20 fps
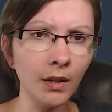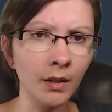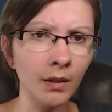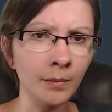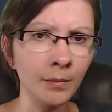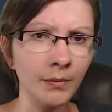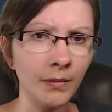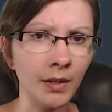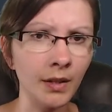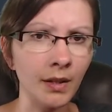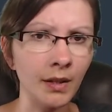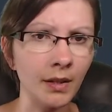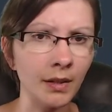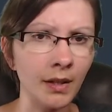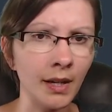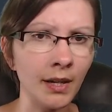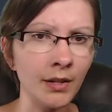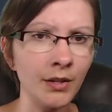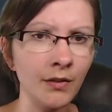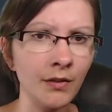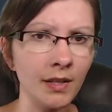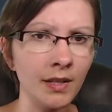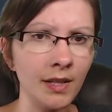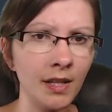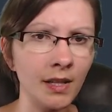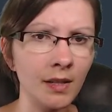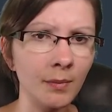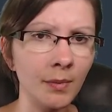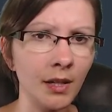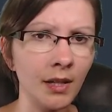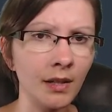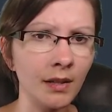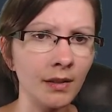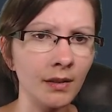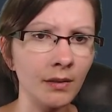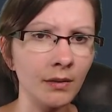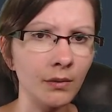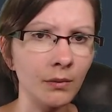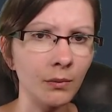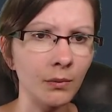The edge of this text
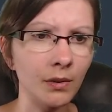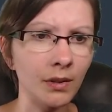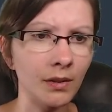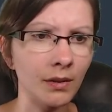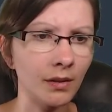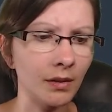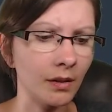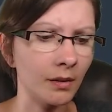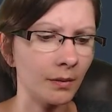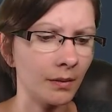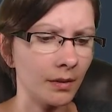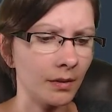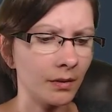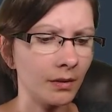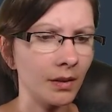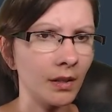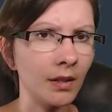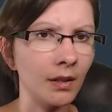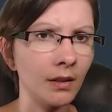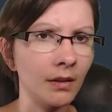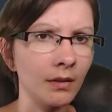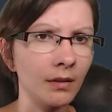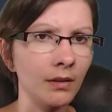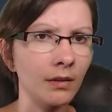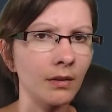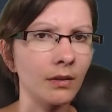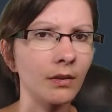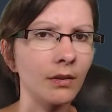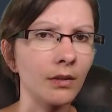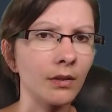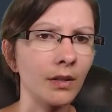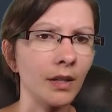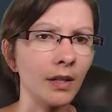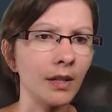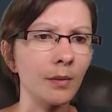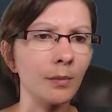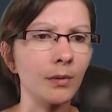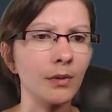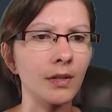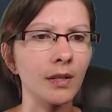box was obviously, your
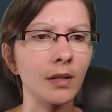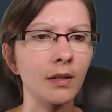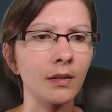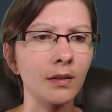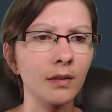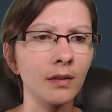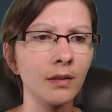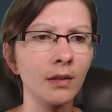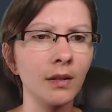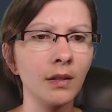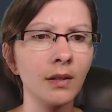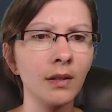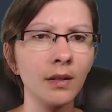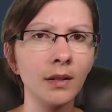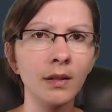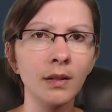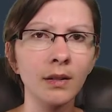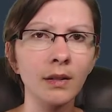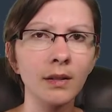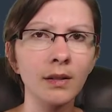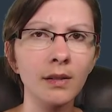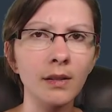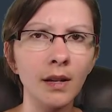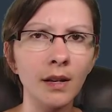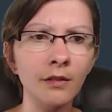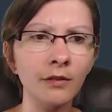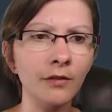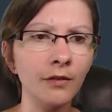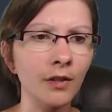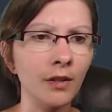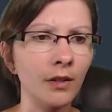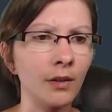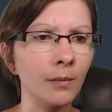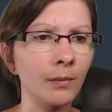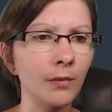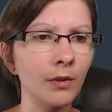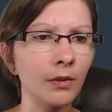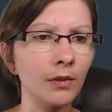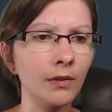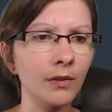90% safe.
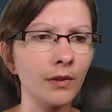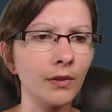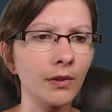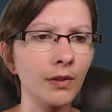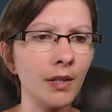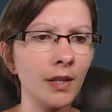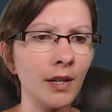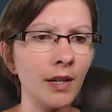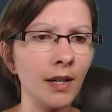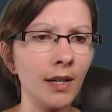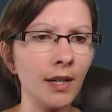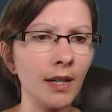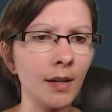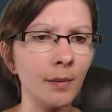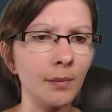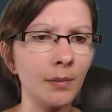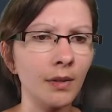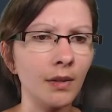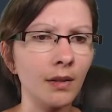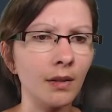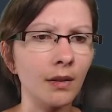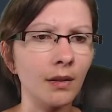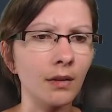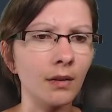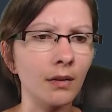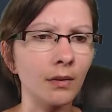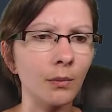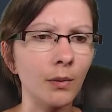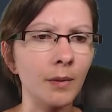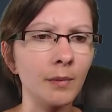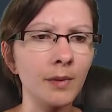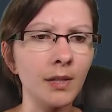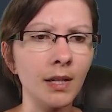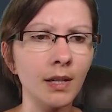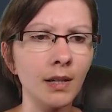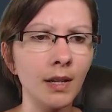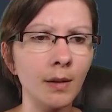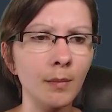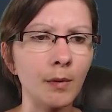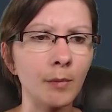You'll see that I kept the
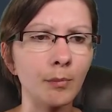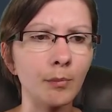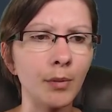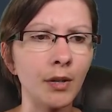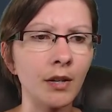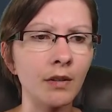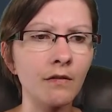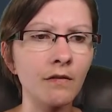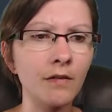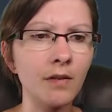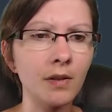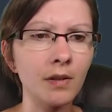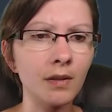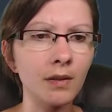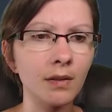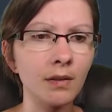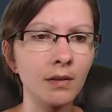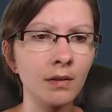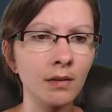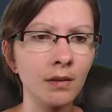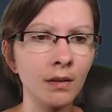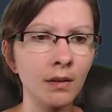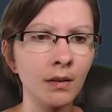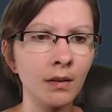website name above this